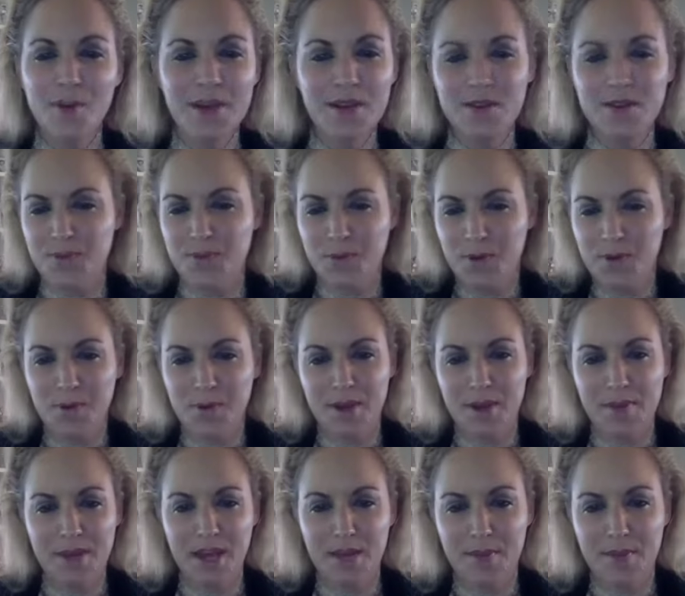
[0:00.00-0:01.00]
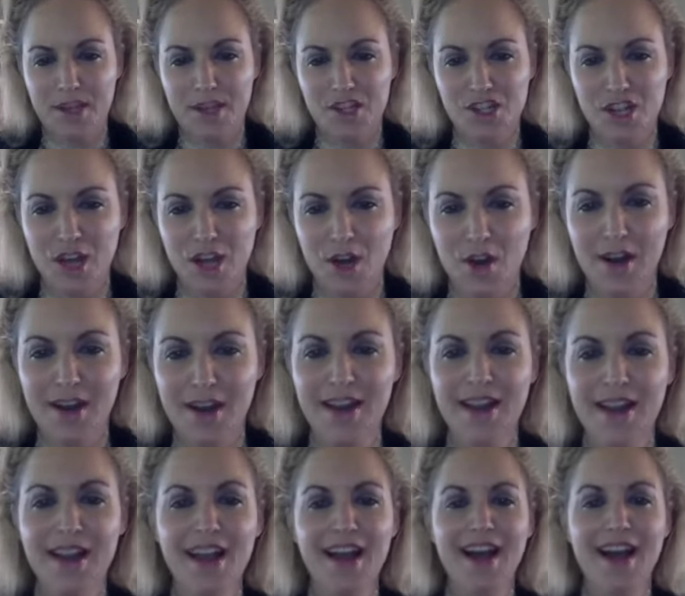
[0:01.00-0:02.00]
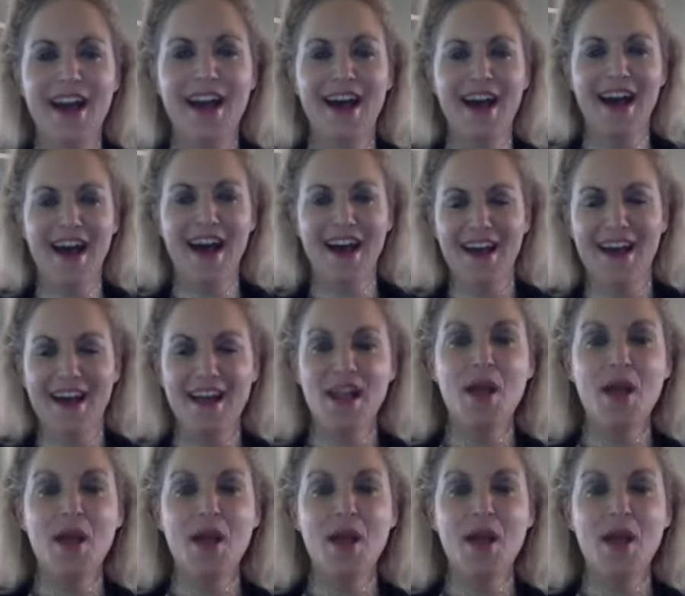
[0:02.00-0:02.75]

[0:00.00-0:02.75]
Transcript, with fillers: would want to be on my show. Exactly.